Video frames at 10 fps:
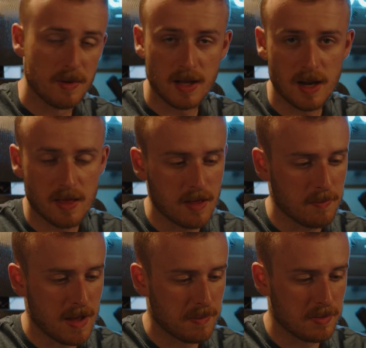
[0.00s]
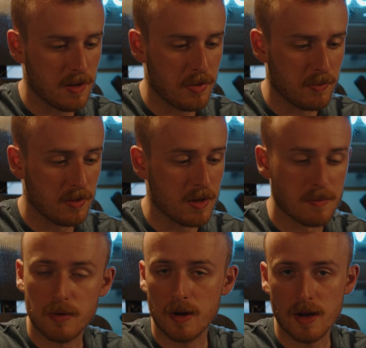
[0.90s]
But again, I think backplates are really
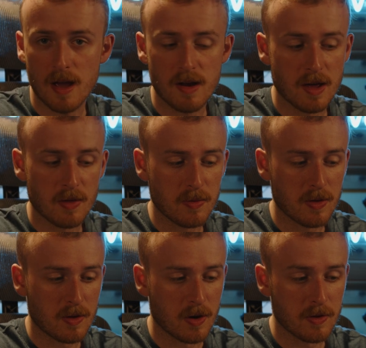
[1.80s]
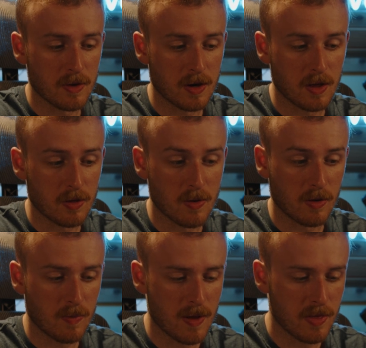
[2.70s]
important nowadays when these cards start getting so
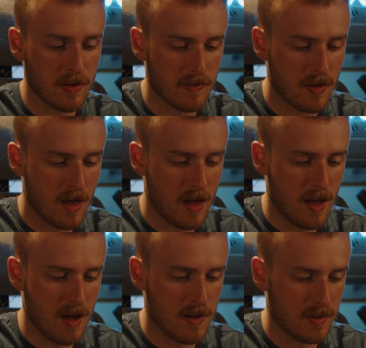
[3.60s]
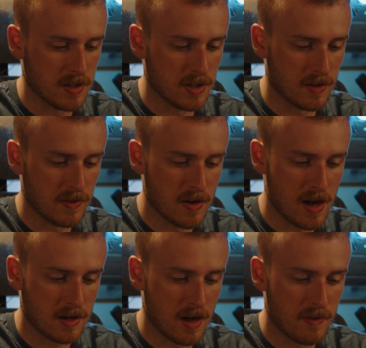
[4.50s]
expensive, that, you know, if you
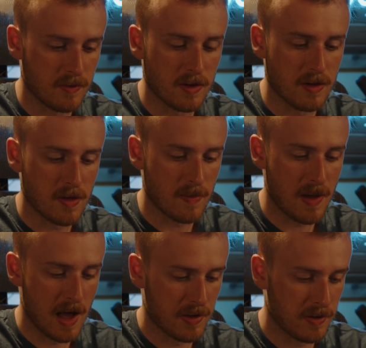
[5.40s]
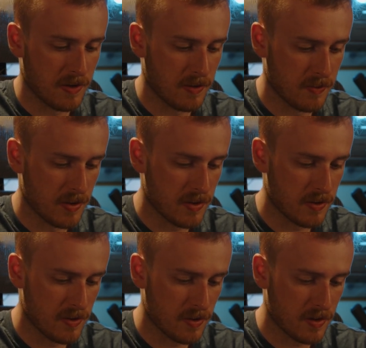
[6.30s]
knock off one of these capacitors,
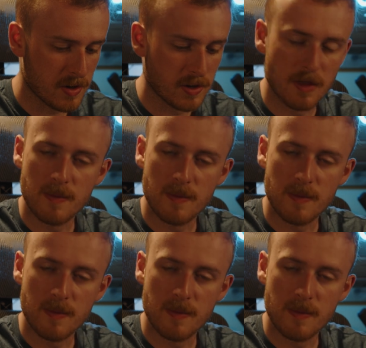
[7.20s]
resistors, etc.